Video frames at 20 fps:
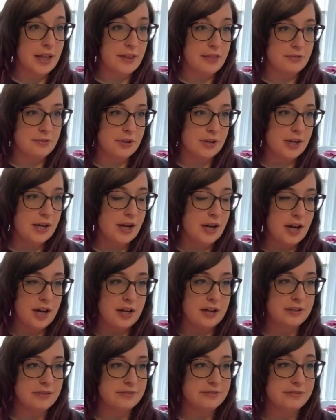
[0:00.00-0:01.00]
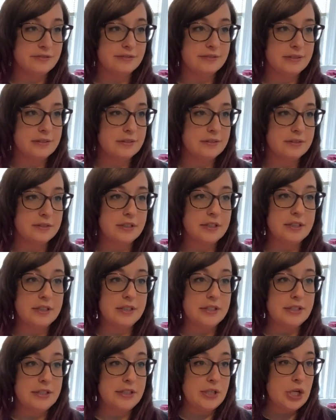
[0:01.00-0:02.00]
plethora of
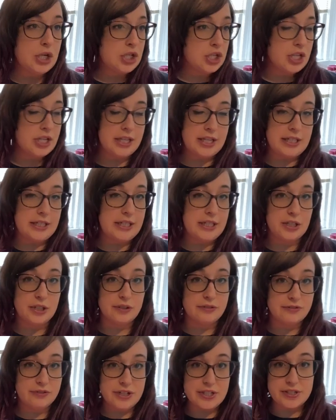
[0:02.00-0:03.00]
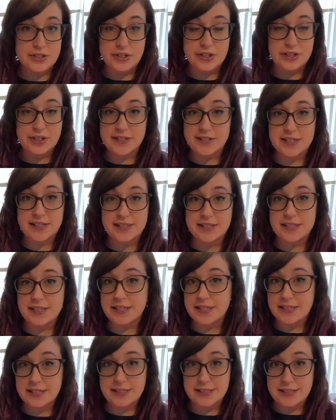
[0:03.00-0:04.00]
chicken in your freezer because that's
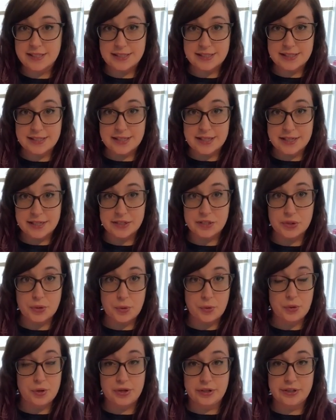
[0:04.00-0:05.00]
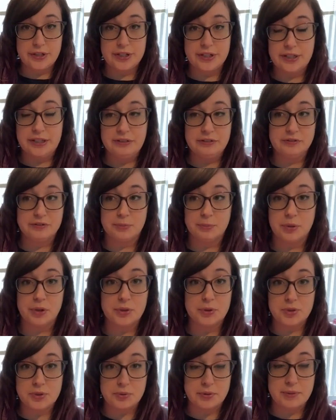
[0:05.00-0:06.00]
the easiest thing to order from
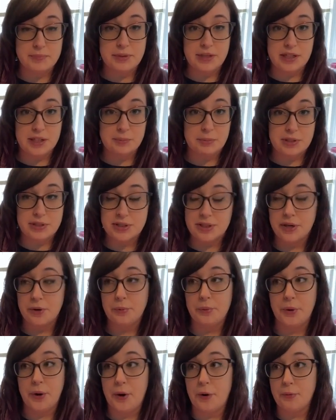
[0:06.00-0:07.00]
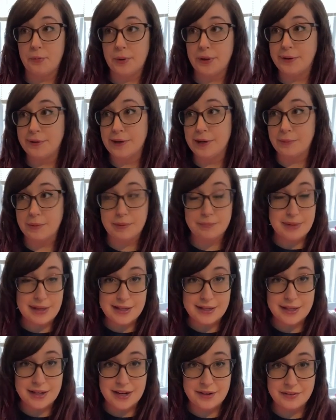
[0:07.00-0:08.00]
grocery pickup because you don't know what you're going to be
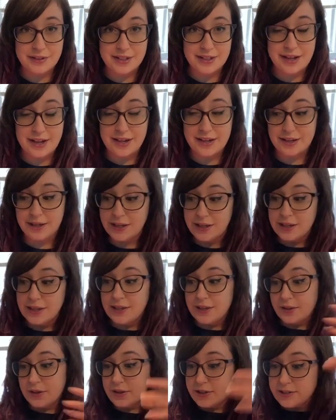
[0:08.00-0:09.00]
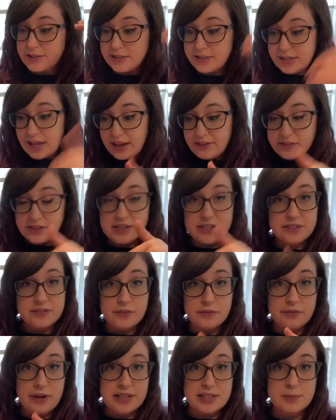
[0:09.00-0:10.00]
making every day. There are seven
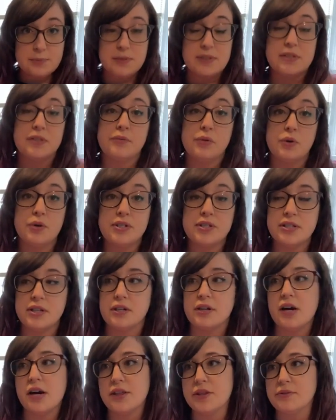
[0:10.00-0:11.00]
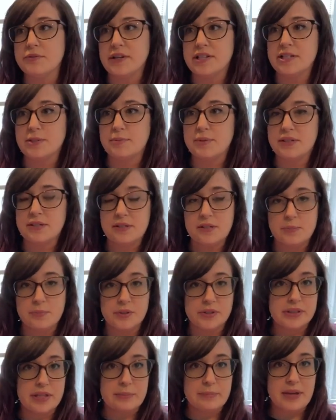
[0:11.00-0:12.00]
different recipes. And of course, there are other recipes in the
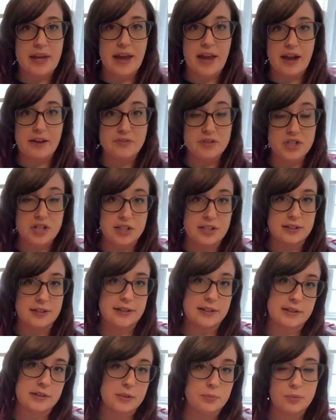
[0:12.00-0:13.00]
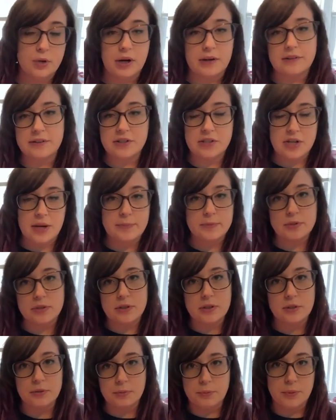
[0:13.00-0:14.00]
book that may have chicken, like in the broccoli chapter
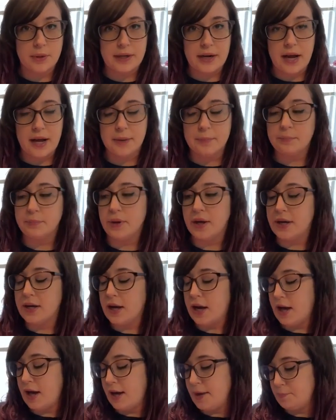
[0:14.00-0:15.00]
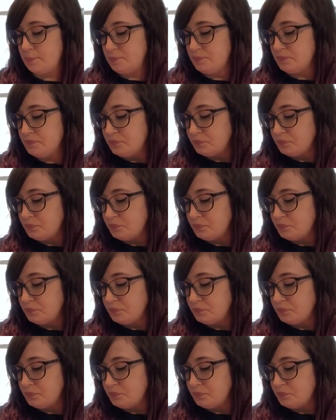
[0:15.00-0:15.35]
or whatnot. But, um,